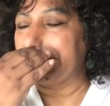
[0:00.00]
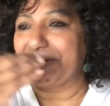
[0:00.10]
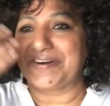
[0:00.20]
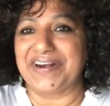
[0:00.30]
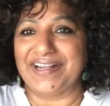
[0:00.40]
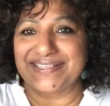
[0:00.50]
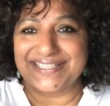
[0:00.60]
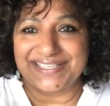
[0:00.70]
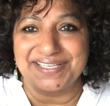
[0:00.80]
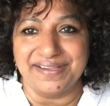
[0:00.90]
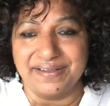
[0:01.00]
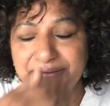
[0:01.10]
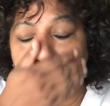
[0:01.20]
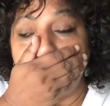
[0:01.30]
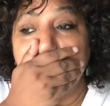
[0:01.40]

crust, yeah?